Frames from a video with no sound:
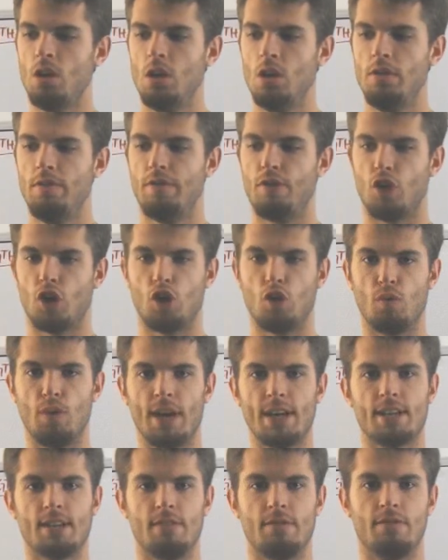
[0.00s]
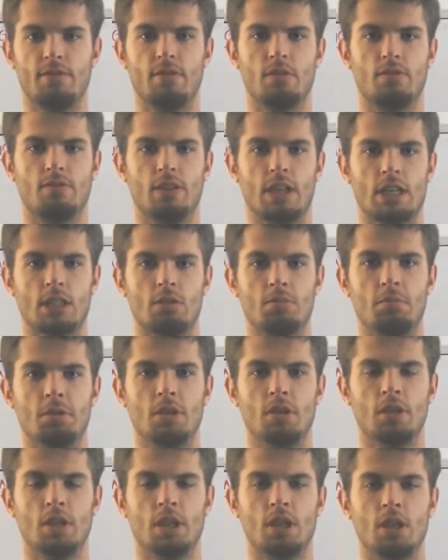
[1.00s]
for corrective
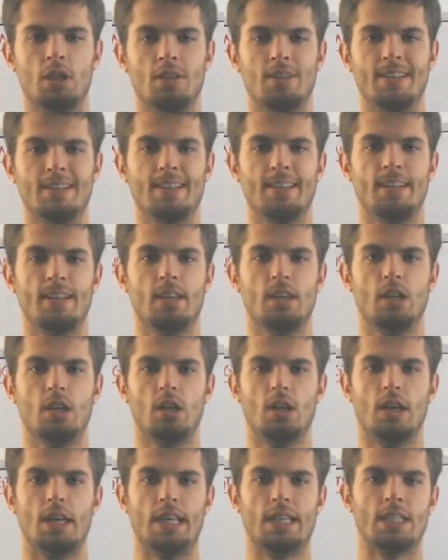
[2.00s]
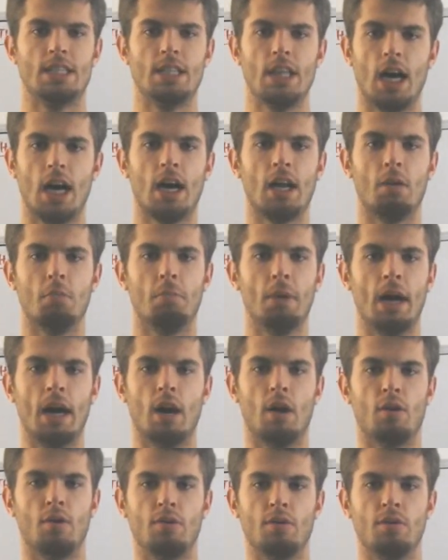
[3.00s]
flexibility, it's not
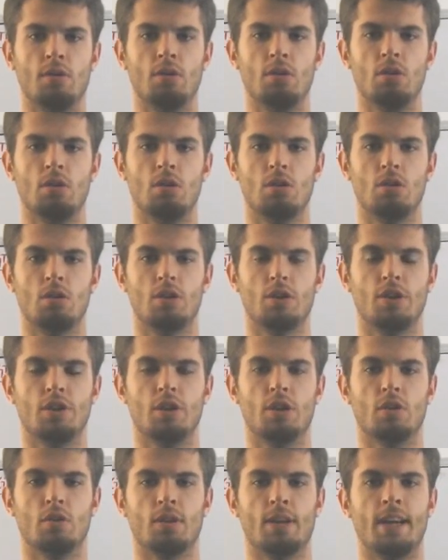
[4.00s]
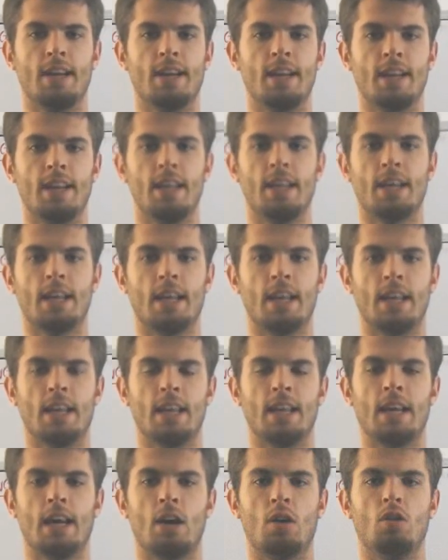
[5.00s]
about, you know, getting in and getting
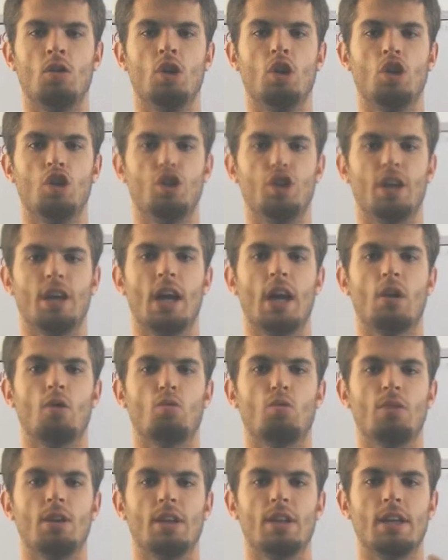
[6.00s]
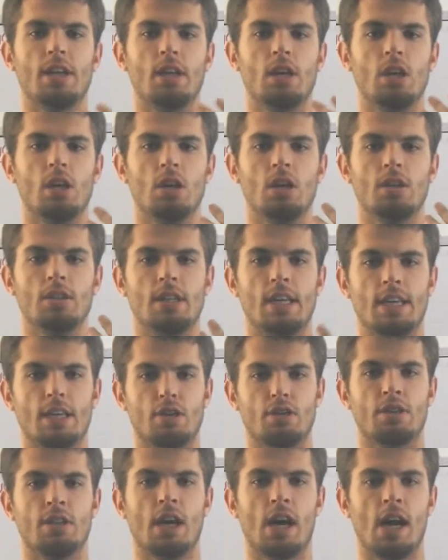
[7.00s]
out. You got to really take your
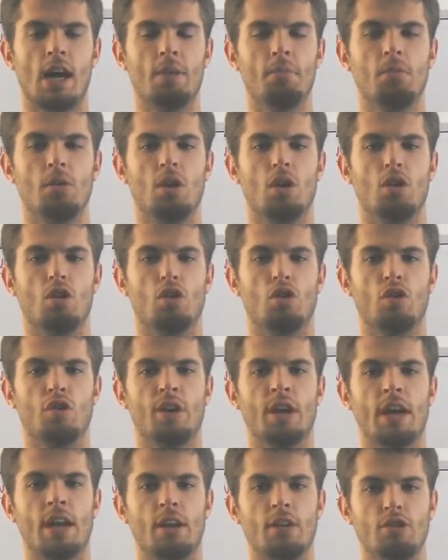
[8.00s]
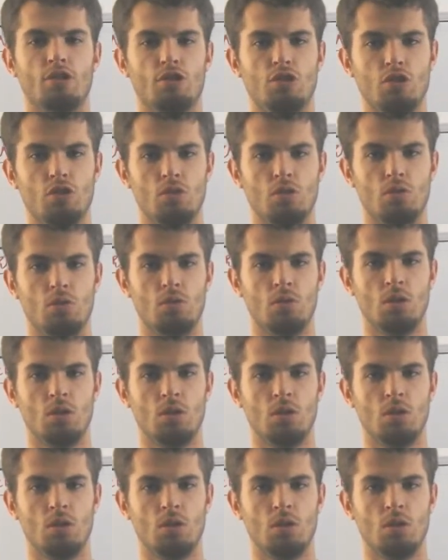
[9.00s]
time, learn how to do